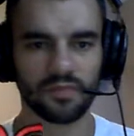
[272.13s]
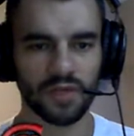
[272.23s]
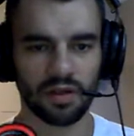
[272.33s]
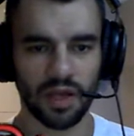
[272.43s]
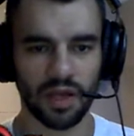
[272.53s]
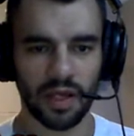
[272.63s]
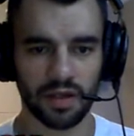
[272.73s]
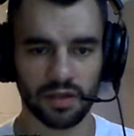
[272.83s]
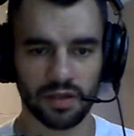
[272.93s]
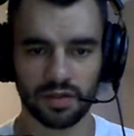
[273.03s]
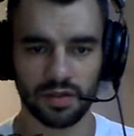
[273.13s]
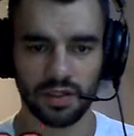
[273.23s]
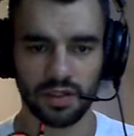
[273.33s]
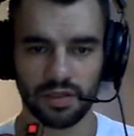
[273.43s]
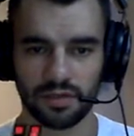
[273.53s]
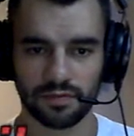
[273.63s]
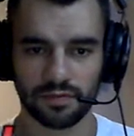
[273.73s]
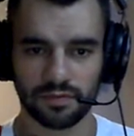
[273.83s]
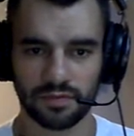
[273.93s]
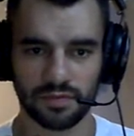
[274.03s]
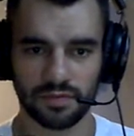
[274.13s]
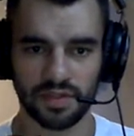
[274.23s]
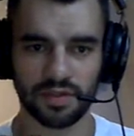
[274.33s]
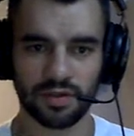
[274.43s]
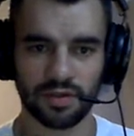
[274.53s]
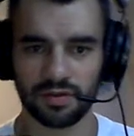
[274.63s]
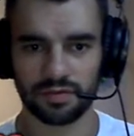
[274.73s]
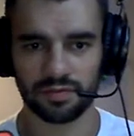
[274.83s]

Like, dude,